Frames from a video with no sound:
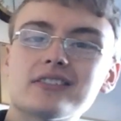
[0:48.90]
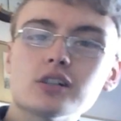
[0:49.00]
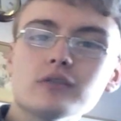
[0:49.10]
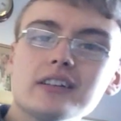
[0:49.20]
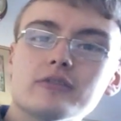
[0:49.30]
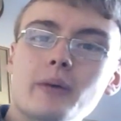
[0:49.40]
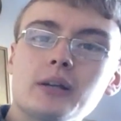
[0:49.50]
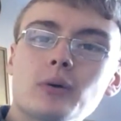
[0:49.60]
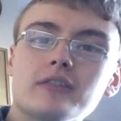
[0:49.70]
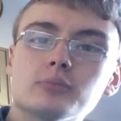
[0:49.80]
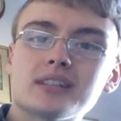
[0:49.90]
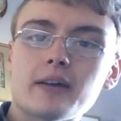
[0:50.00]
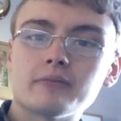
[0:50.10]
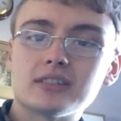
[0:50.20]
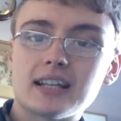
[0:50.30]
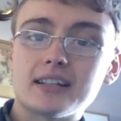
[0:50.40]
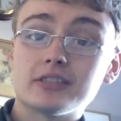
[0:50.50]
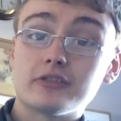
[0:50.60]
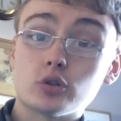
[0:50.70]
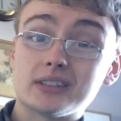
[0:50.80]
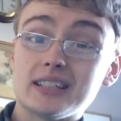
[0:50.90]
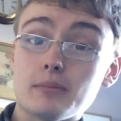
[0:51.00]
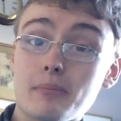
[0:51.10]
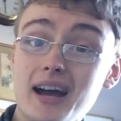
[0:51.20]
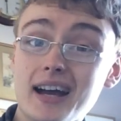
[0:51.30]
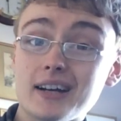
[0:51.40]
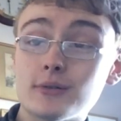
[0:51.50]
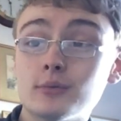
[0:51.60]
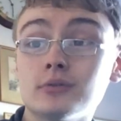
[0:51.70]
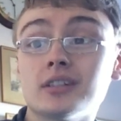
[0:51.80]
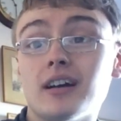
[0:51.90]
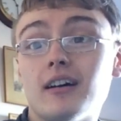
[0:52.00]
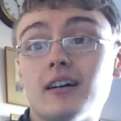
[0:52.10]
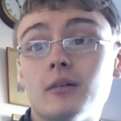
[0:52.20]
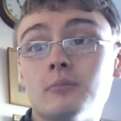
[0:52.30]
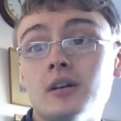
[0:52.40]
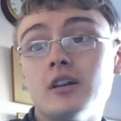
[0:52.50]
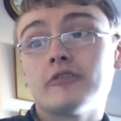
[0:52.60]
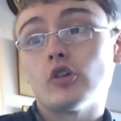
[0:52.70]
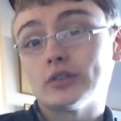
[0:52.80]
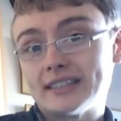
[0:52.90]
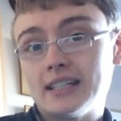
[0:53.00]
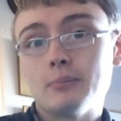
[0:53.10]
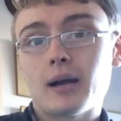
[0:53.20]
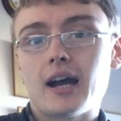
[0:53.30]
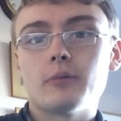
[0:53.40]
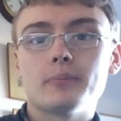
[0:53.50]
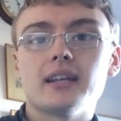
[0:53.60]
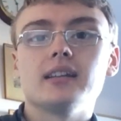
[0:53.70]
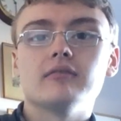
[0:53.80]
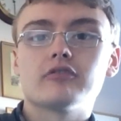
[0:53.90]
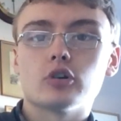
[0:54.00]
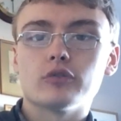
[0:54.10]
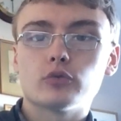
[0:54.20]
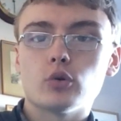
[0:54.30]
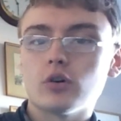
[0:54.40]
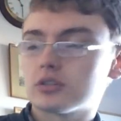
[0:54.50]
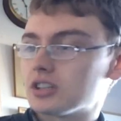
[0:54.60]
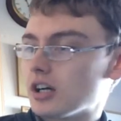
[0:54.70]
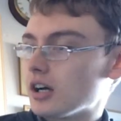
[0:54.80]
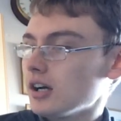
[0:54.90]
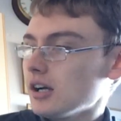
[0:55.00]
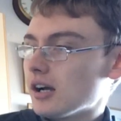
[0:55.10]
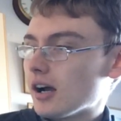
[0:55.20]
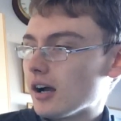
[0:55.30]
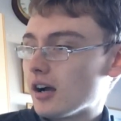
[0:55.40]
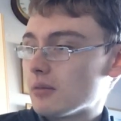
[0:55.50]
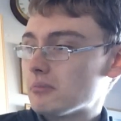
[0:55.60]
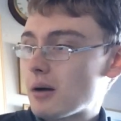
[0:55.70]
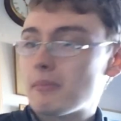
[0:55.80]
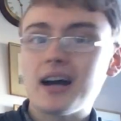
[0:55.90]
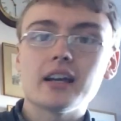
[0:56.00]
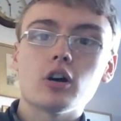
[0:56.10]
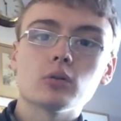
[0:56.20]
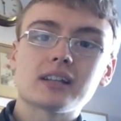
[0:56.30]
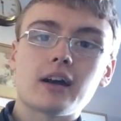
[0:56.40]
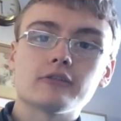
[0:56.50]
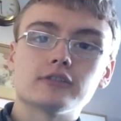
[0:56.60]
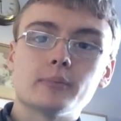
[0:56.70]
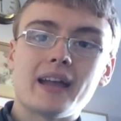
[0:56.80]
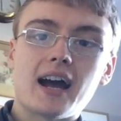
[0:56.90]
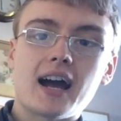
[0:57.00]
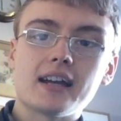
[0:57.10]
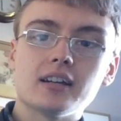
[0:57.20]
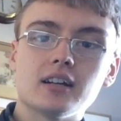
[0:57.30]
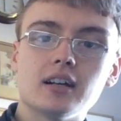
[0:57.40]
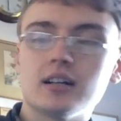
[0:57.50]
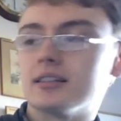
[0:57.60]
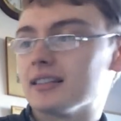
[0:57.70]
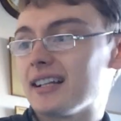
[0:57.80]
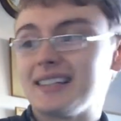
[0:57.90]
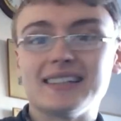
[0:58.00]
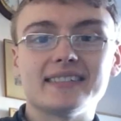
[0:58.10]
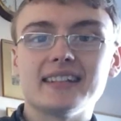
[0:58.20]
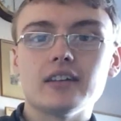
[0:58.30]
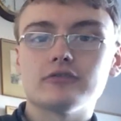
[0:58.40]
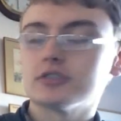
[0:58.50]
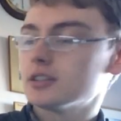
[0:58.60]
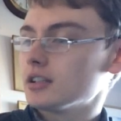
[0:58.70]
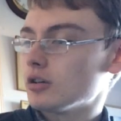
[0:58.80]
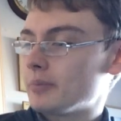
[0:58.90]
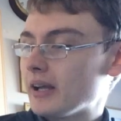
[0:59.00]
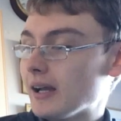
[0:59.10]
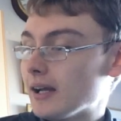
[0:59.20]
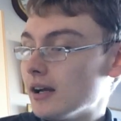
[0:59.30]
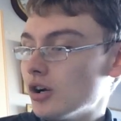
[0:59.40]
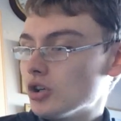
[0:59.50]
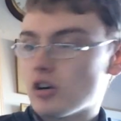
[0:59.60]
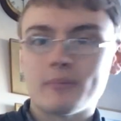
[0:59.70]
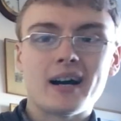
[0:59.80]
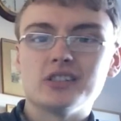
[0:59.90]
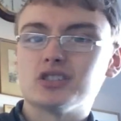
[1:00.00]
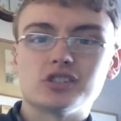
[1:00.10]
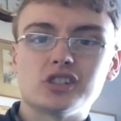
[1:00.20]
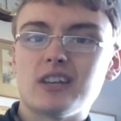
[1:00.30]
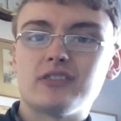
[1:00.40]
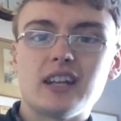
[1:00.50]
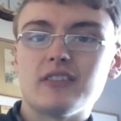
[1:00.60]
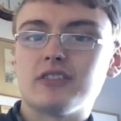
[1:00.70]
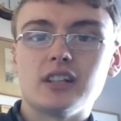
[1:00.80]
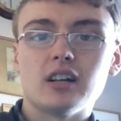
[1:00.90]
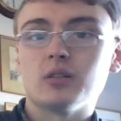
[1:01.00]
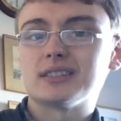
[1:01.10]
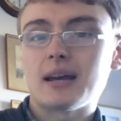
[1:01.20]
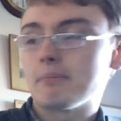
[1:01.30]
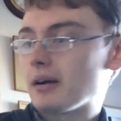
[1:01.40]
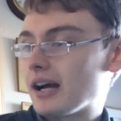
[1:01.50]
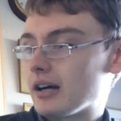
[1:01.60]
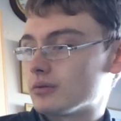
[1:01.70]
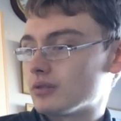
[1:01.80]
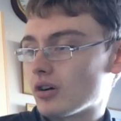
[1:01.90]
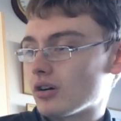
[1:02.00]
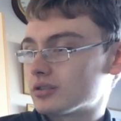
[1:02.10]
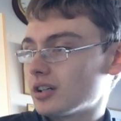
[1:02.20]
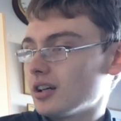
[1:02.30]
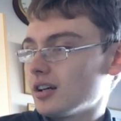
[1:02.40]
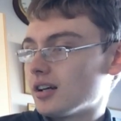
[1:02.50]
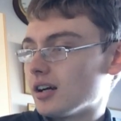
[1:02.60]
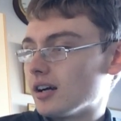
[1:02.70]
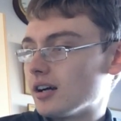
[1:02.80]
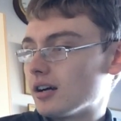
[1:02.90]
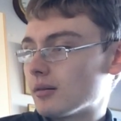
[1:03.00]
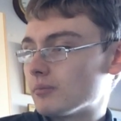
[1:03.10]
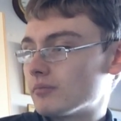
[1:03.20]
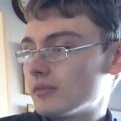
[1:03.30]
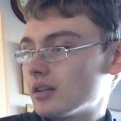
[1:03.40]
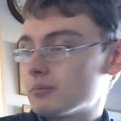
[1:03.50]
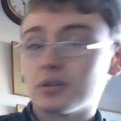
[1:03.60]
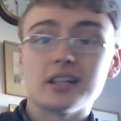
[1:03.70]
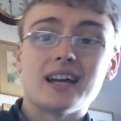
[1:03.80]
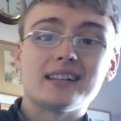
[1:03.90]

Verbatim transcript: I've sold this from anywhere from £10 to £14. £14 being in fourth quarter. I might hold out for a bit higher and let it sit for a little bit, or I might just shift it for, you know, £10 odd. But